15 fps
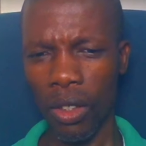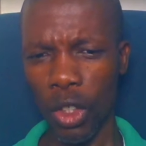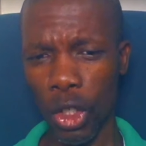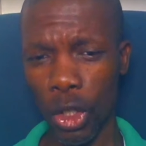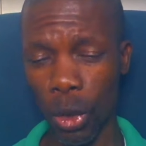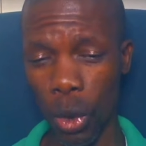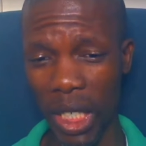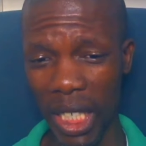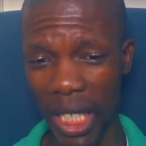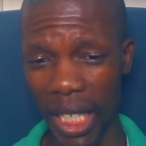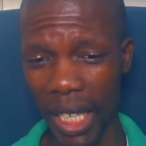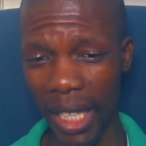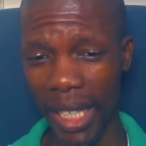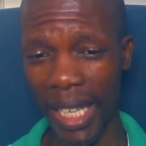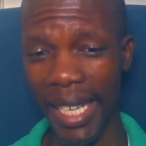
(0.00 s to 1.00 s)
shoot
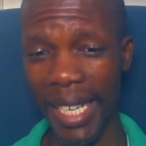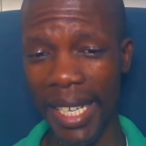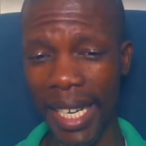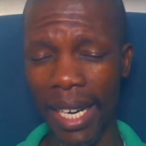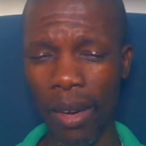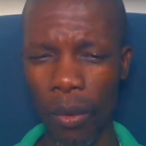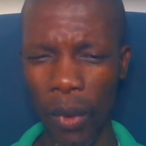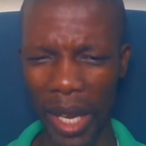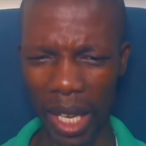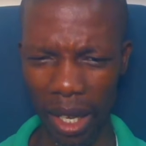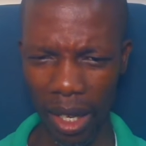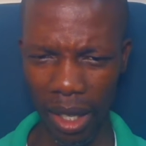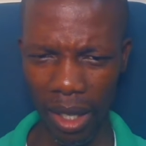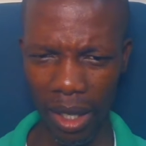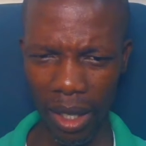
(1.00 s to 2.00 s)
here and there and run away.
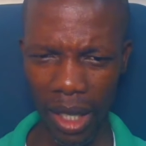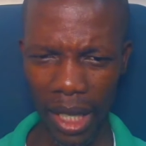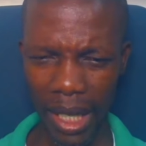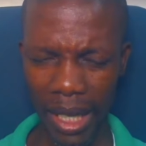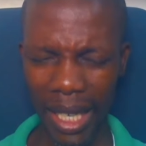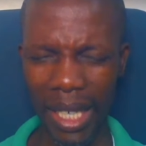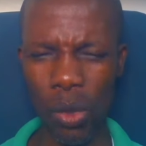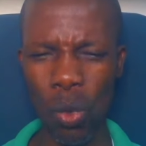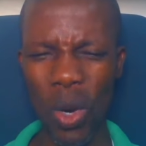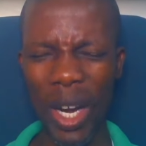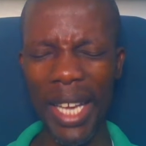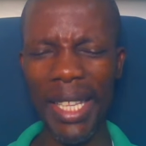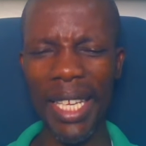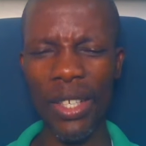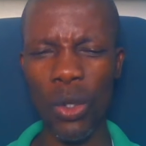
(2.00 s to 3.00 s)
That is
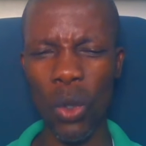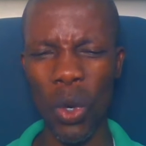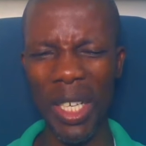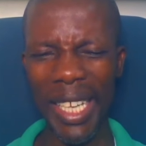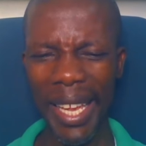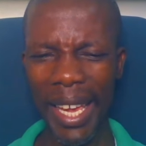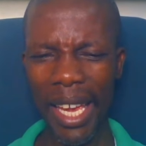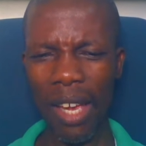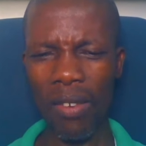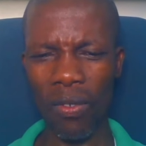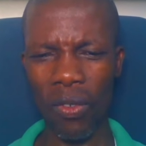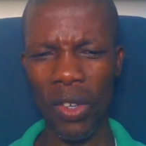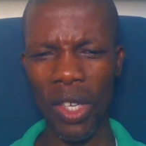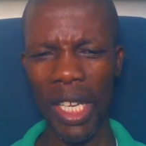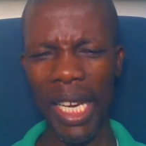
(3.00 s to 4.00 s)
why they don't
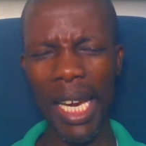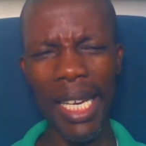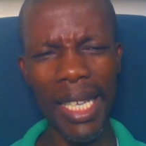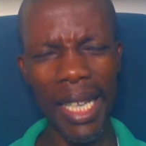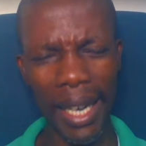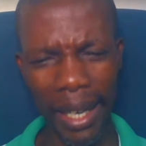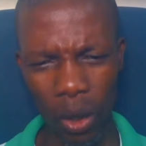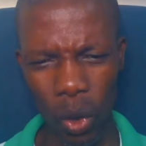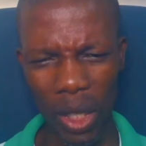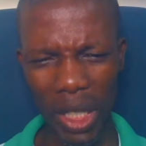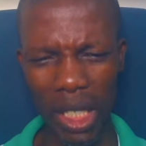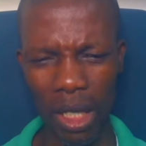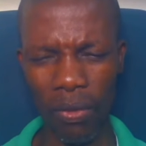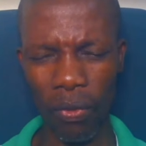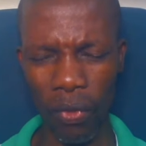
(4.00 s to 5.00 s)
have any
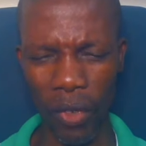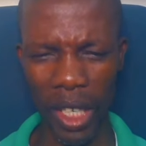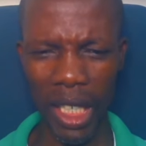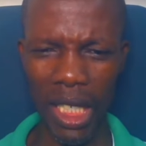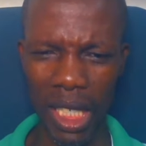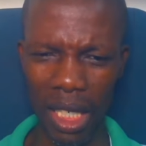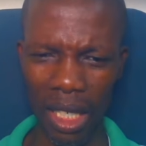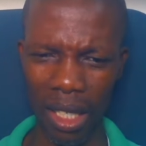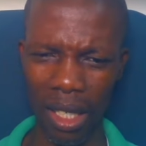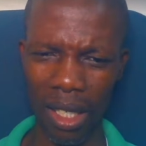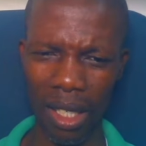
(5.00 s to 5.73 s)
recorded victory.